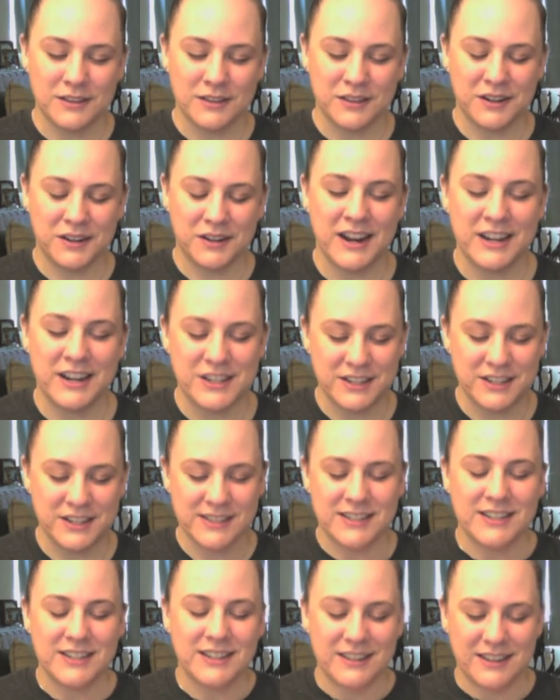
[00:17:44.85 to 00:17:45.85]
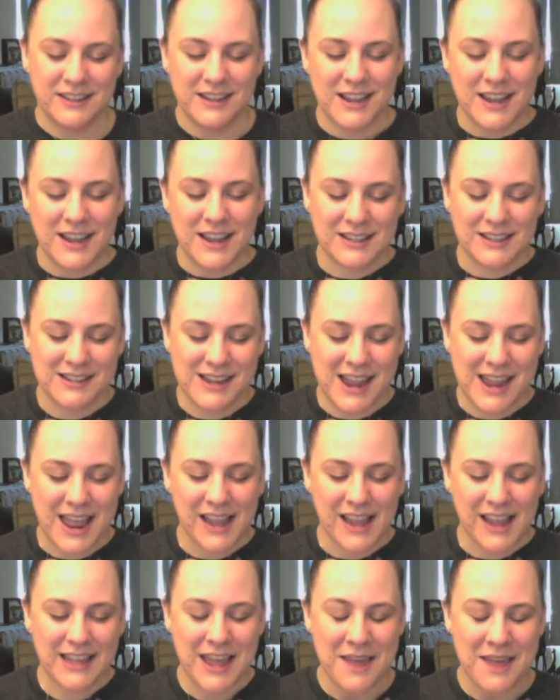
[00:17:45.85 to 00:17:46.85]
Lord, it
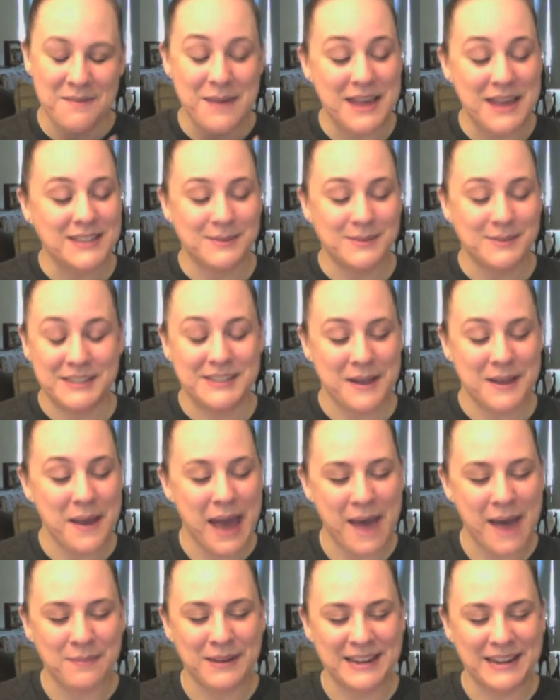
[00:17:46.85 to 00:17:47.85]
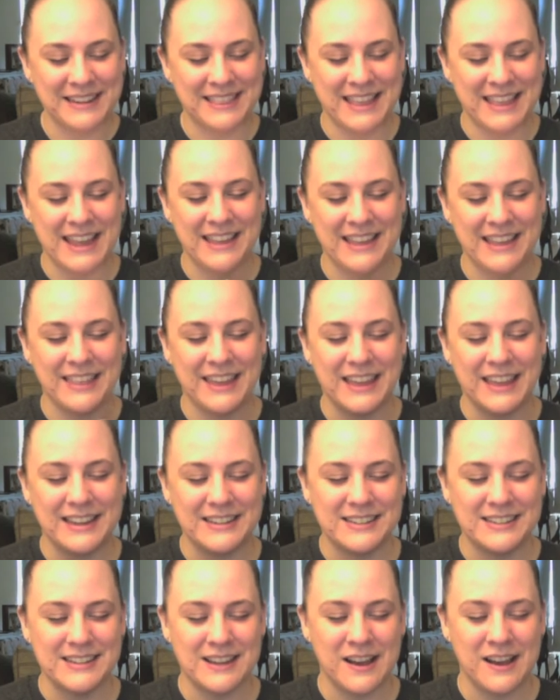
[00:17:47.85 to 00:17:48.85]
makes me so happy to think that